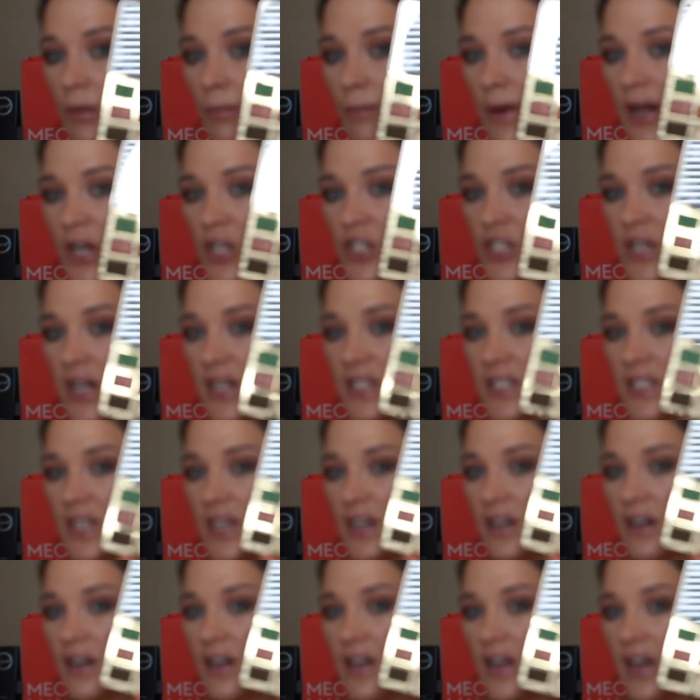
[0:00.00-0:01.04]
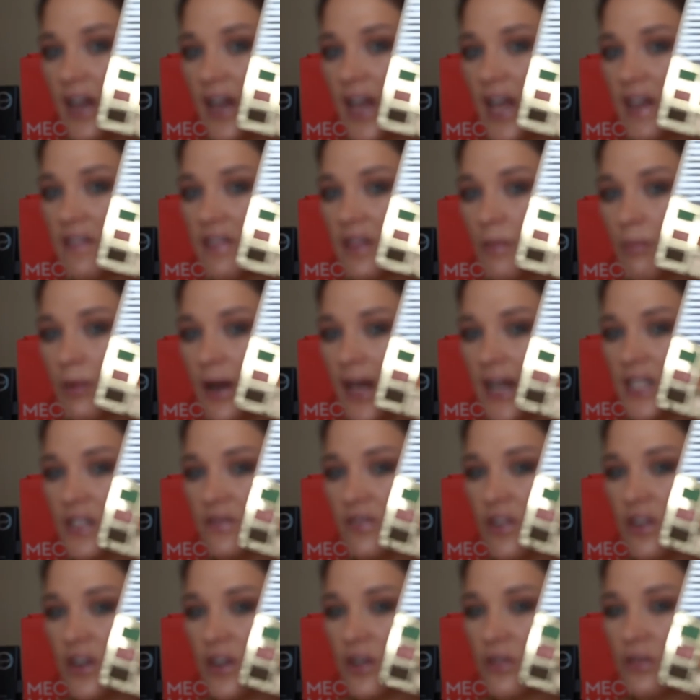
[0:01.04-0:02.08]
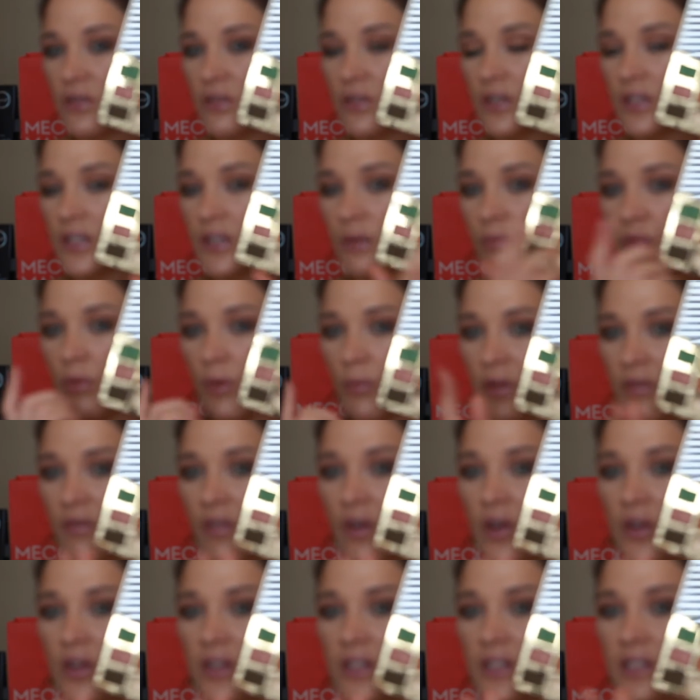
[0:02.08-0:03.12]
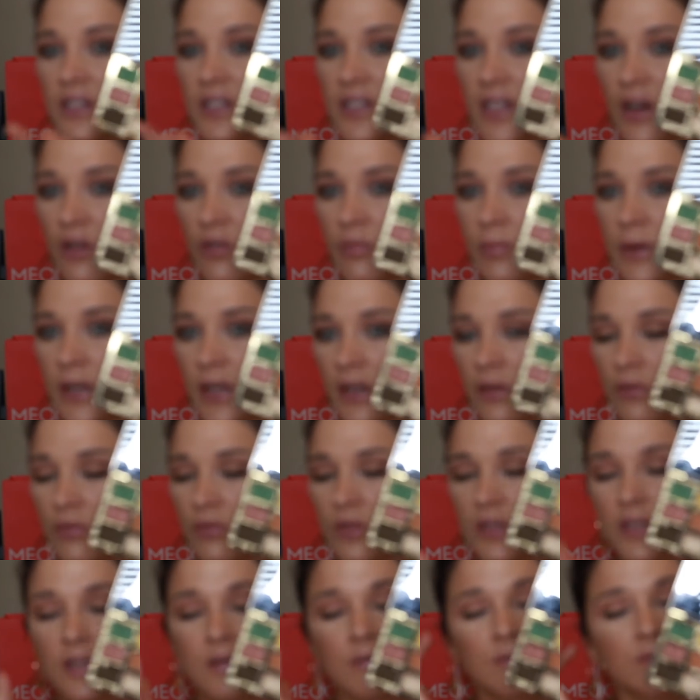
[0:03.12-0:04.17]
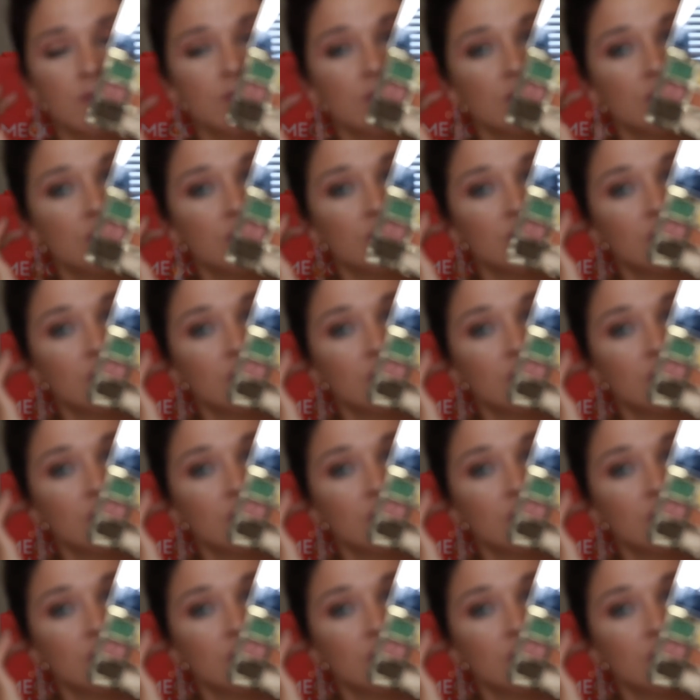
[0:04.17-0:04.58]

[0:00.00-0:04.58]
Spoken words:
The matte shades here, even the black is very good. When we focus, that would be awesome.